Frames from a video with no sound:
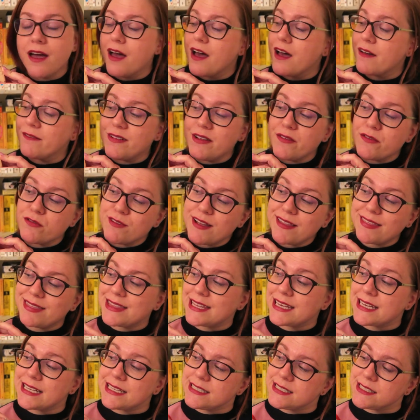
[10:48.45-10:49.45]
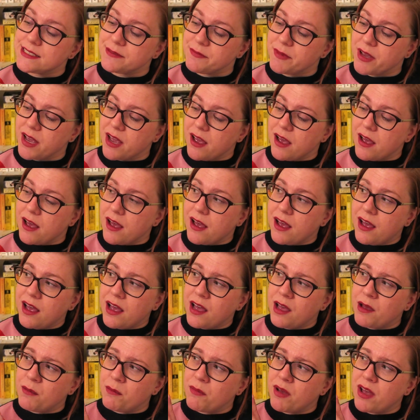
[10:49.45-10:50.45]
I've never read this,
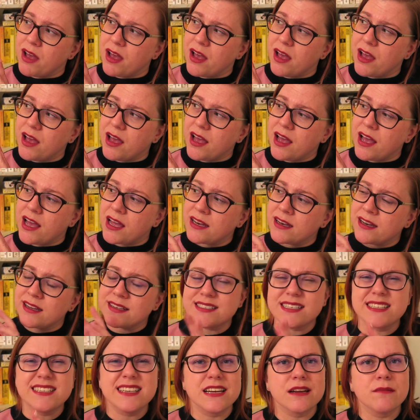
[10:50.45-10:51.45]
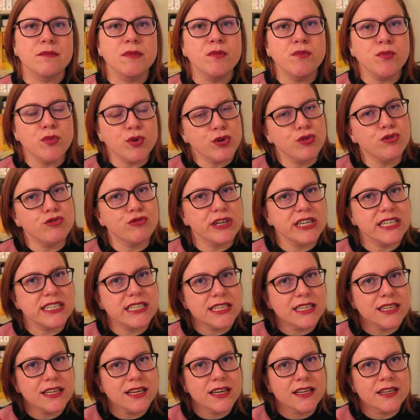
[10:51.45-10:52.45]
and as I said, I'm a mood
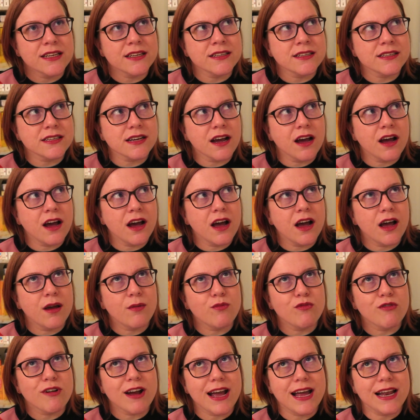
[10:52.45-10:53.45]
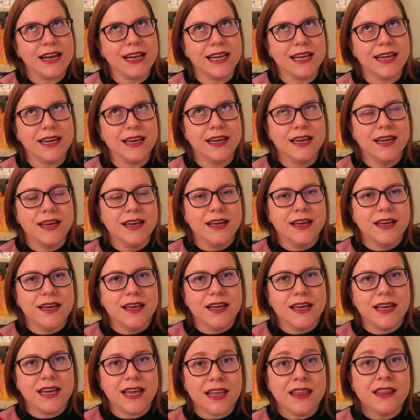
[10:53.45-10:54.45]
reader, and I'm rarely
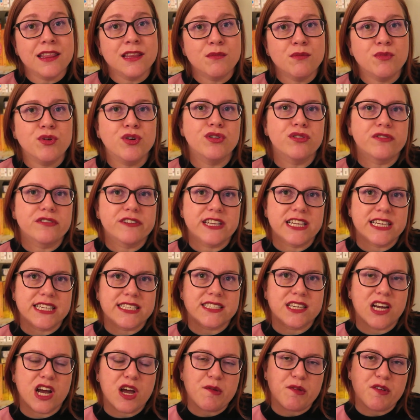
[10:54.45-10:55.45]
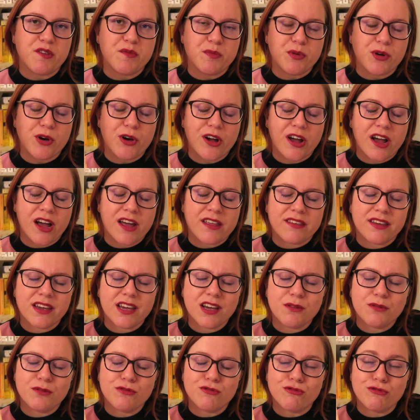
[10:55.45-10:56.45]
in the mood for this type of book. I
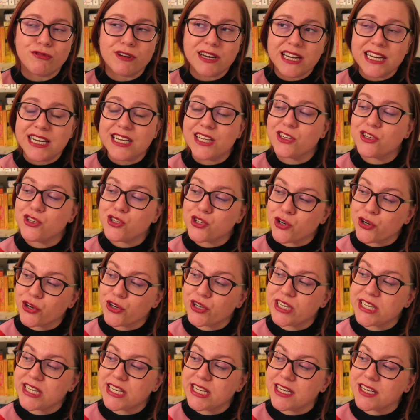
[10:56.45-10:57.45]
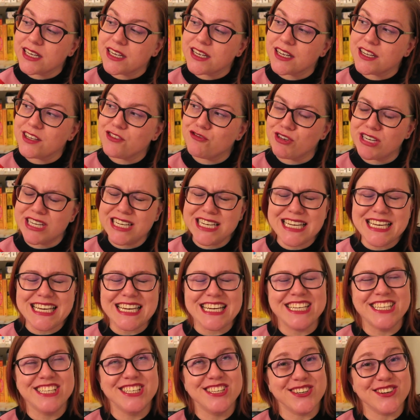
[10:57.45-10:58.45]
think I would really enjoy it
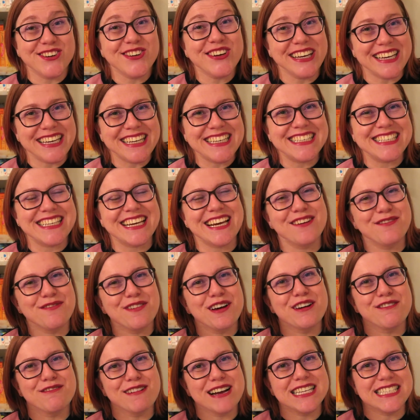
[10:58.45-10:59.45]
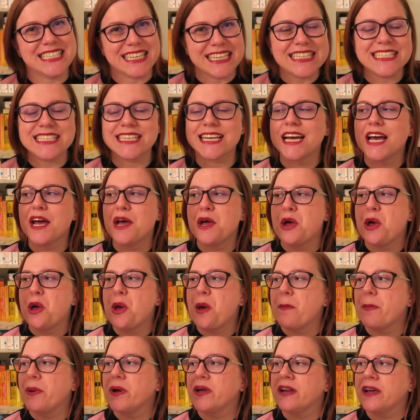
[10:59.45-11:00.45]
if I read it,
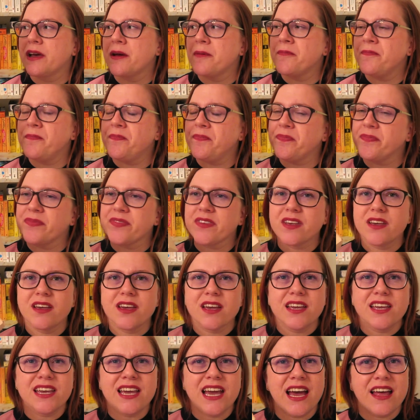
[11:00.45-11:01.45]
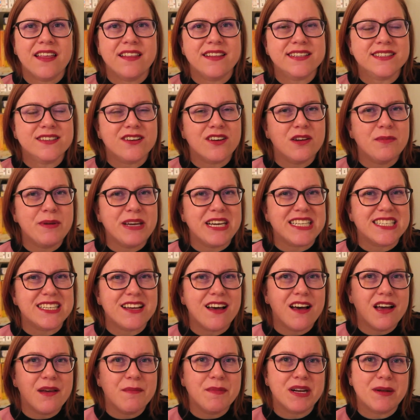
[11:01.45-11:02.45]
but yeah, there's got to be a
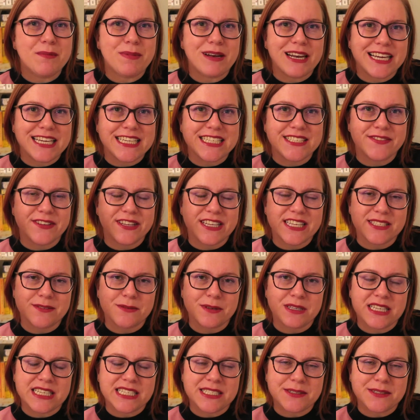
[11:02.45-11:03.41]
time and a place for this one.